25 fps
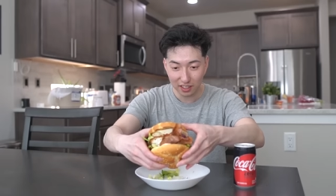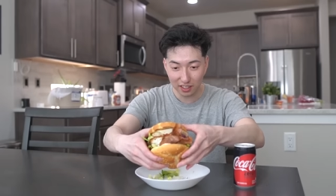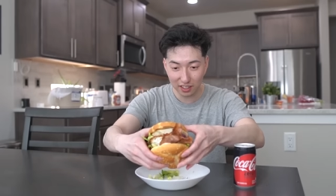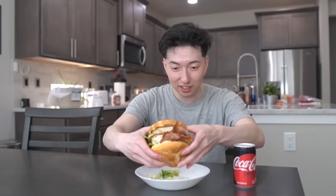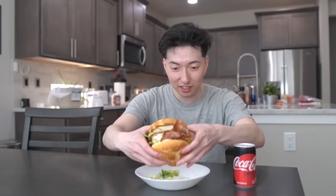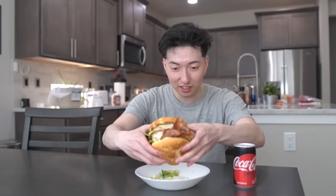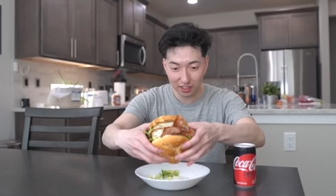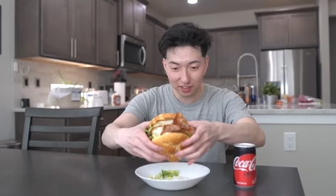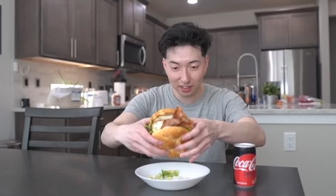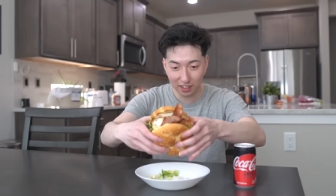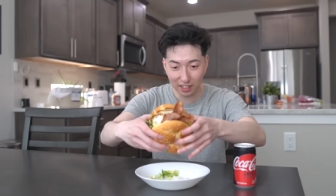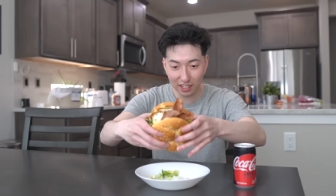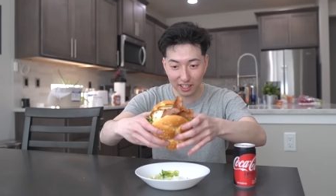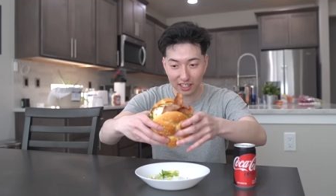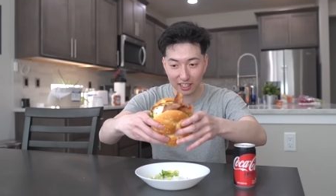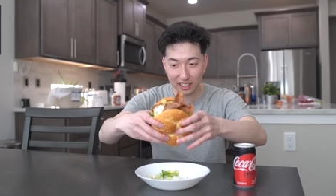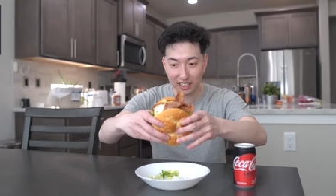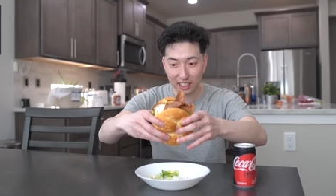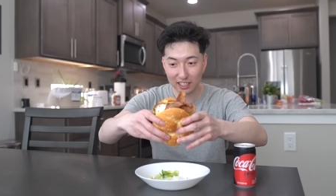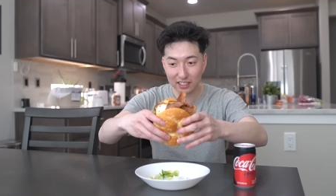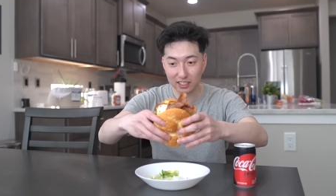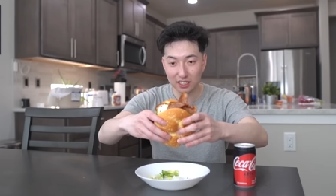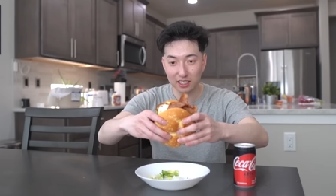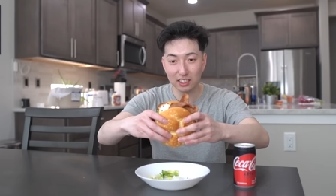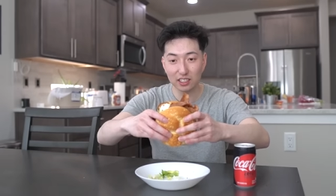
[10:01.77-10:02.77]
All right,
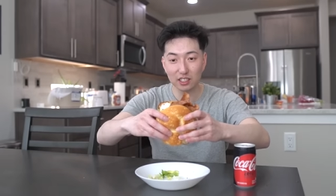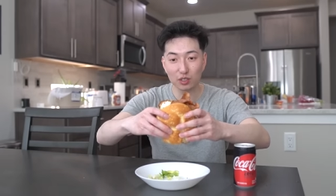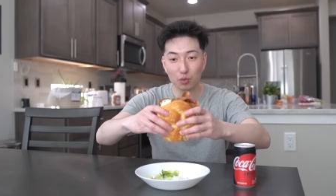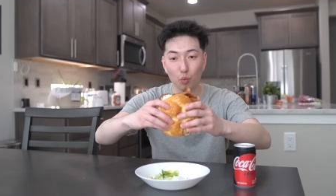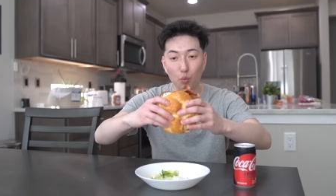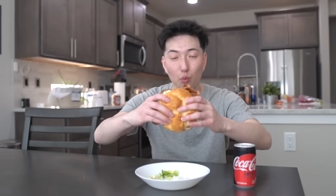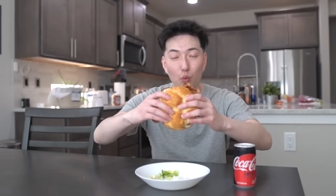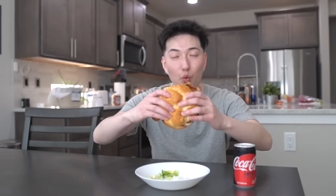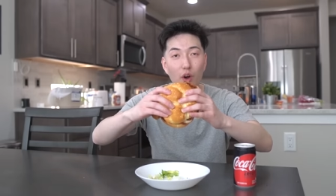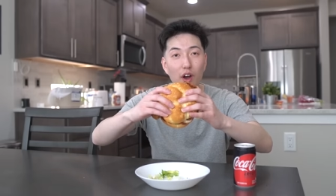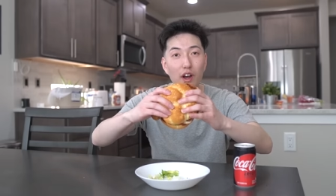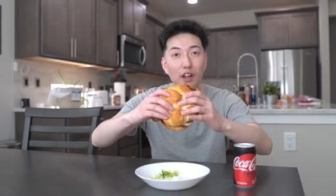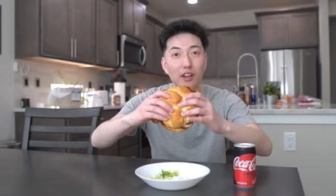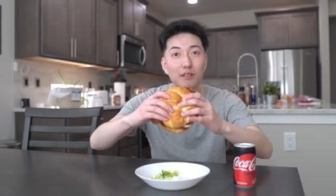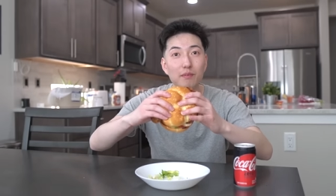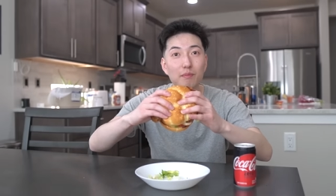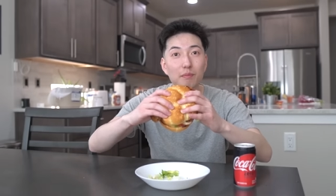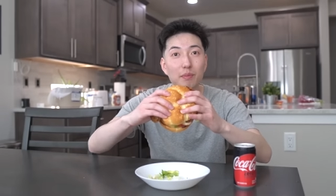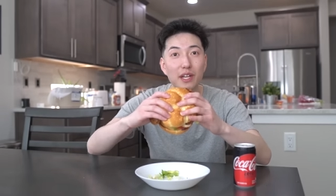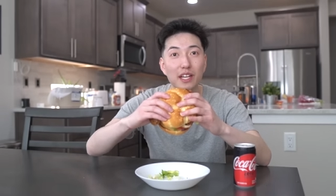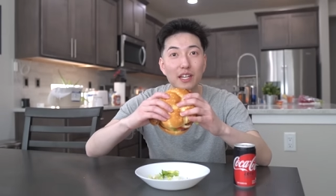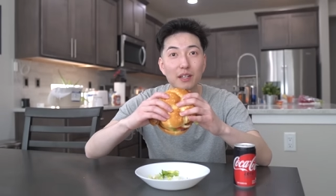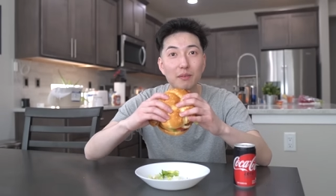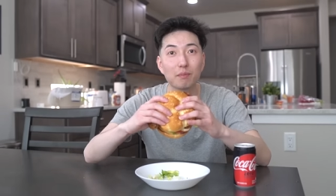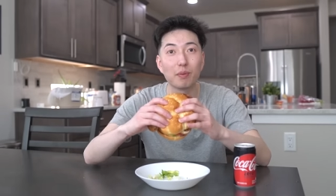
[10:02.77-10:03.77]
guys, this is one
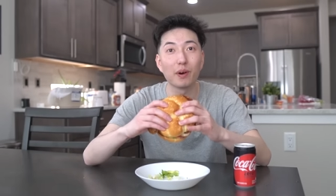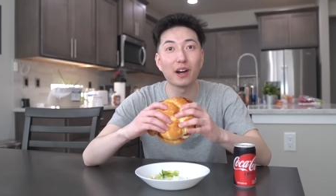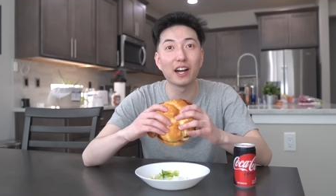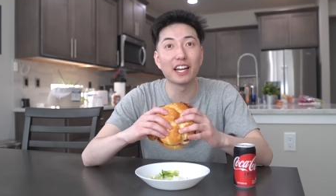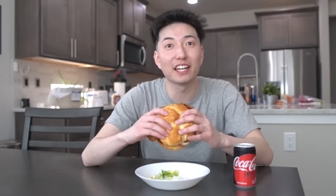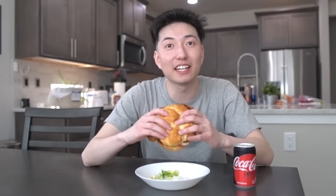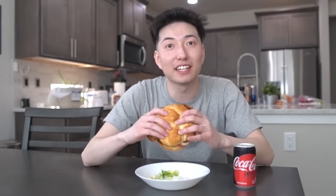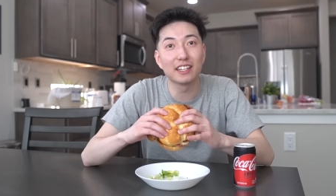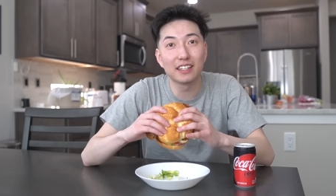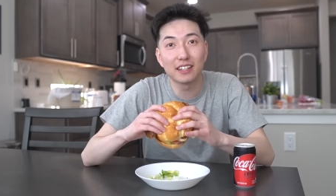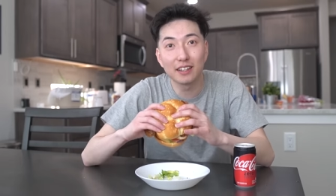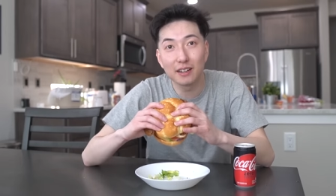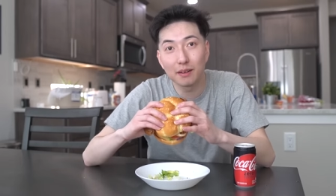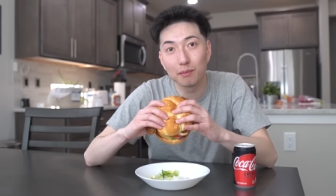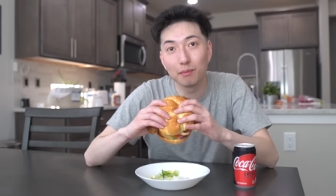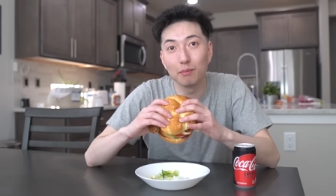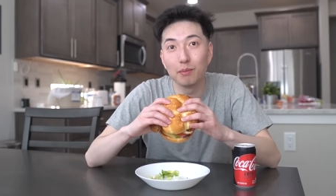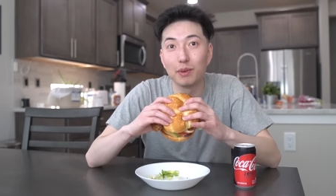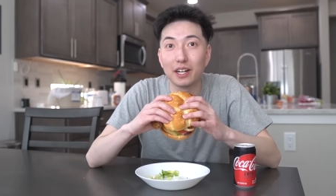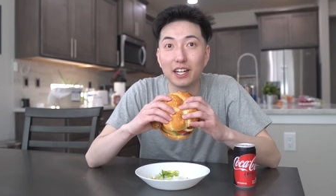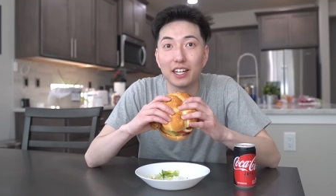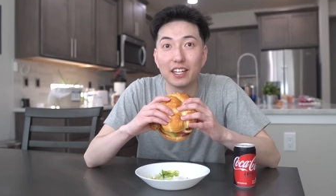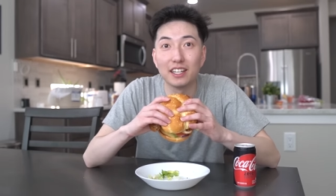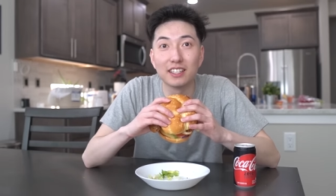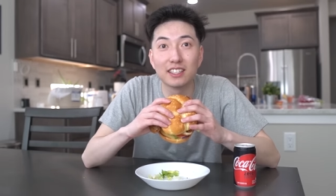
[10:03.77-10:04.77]
big bite,
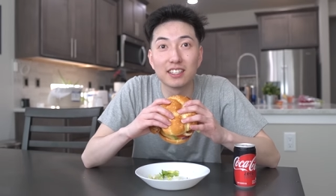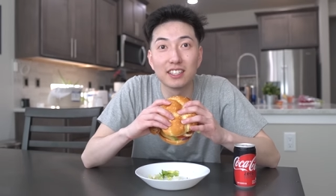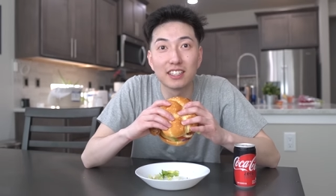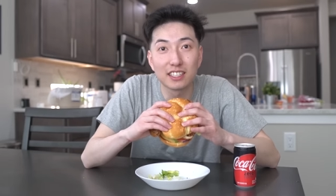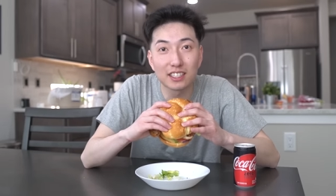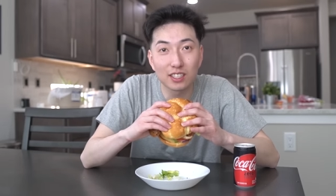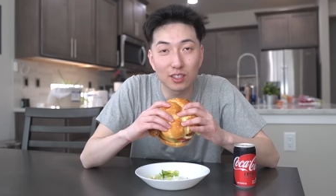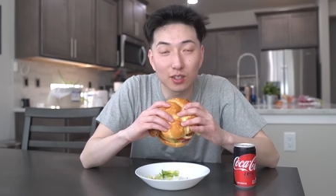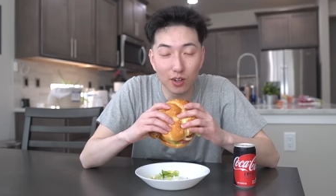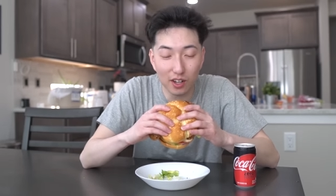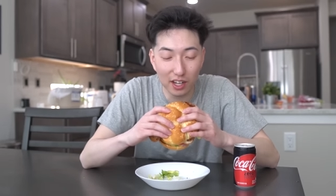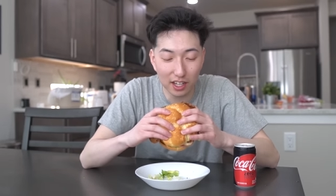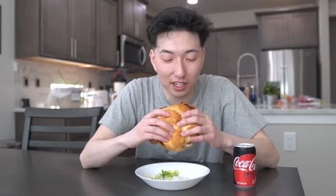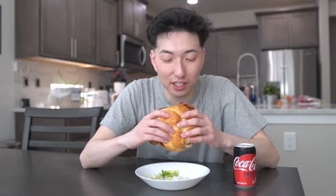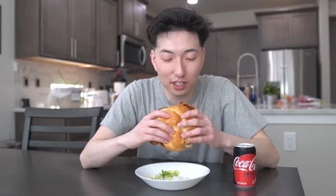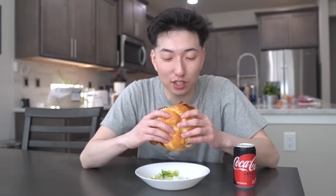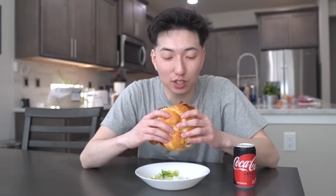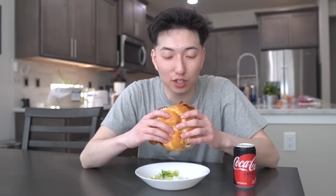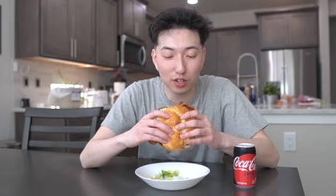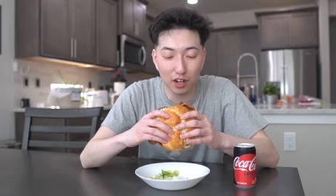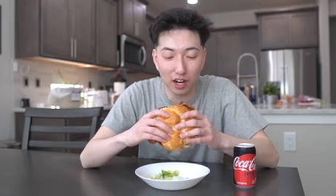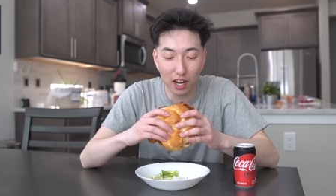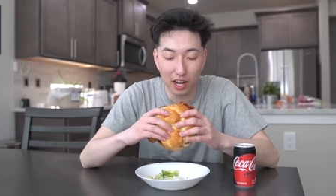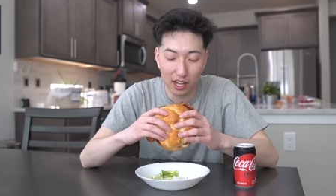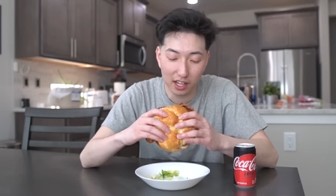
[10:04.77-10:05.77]
but let's go ahead and
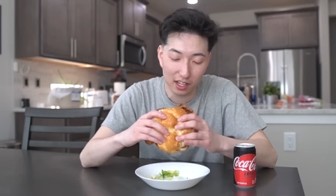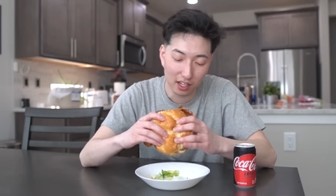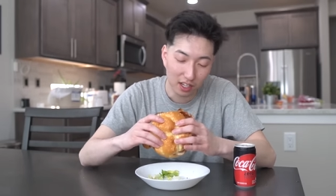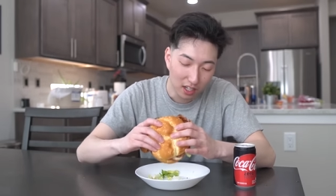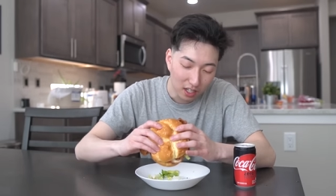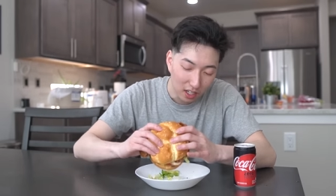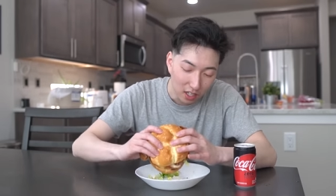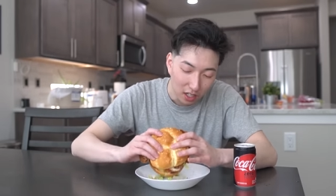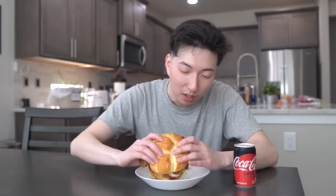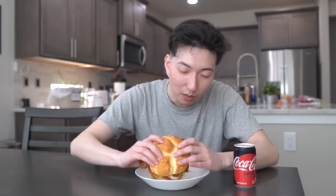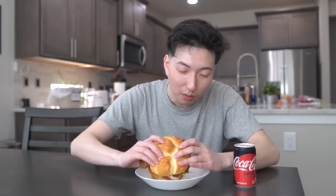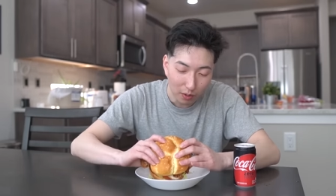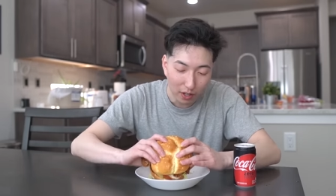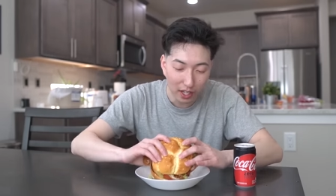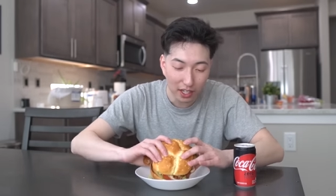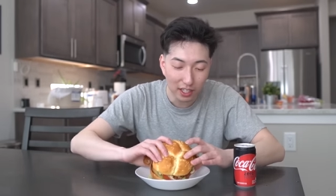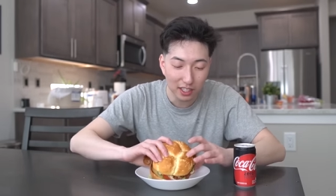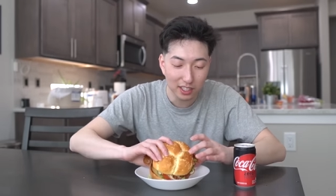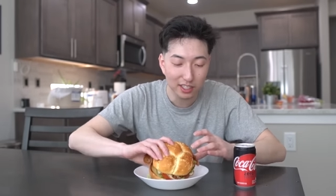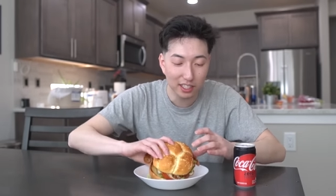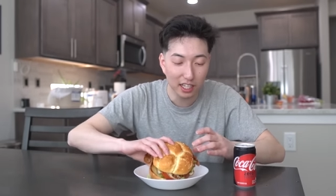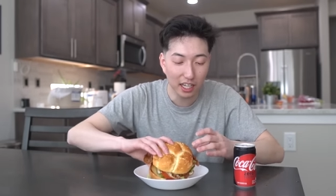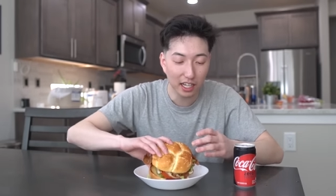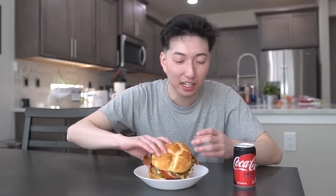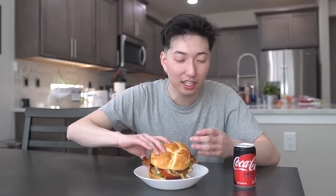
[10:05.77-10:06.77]
try it. Wait a
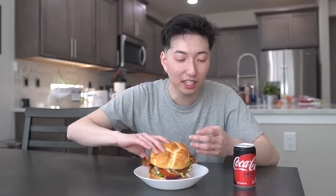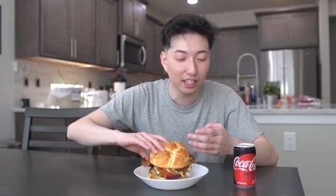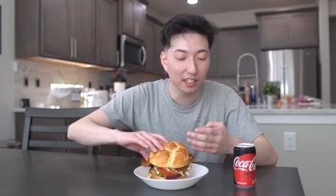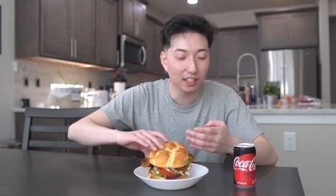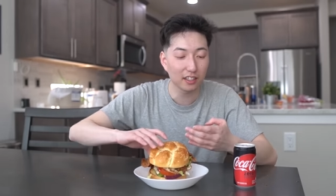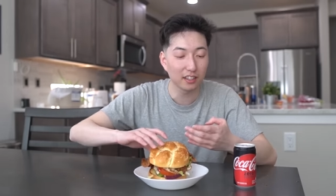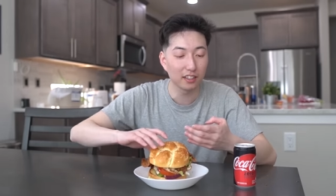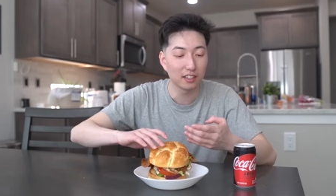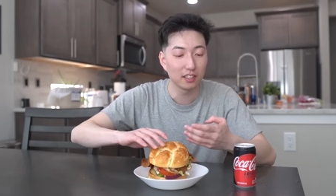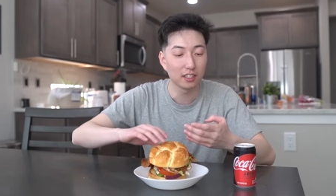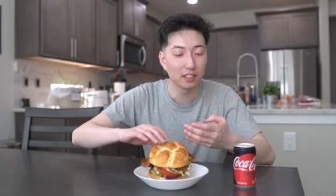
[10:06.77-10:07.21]
second.